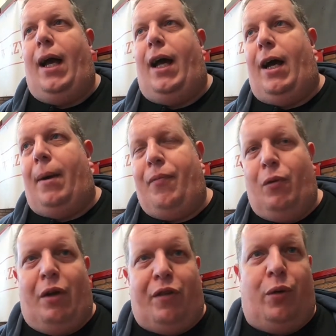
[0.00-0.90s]

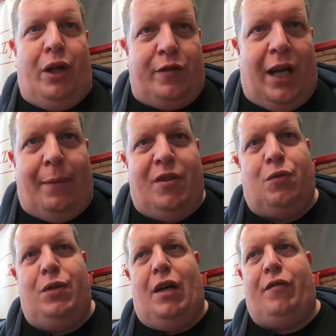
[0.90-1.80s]
Um, we have a Queen of
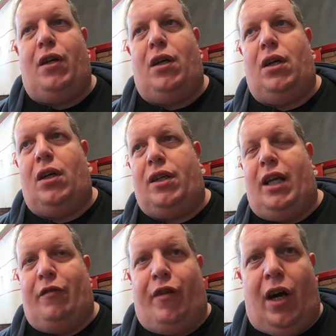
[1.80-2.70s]
Diamonds, we have a
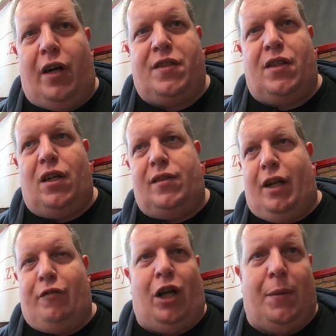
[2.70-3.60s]
King of Hearts, uh,
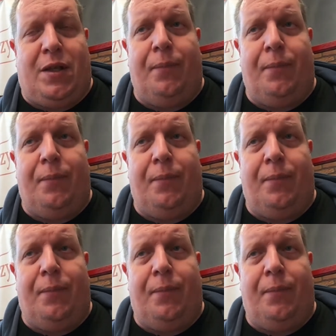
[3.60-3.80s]
Ten of Clubs.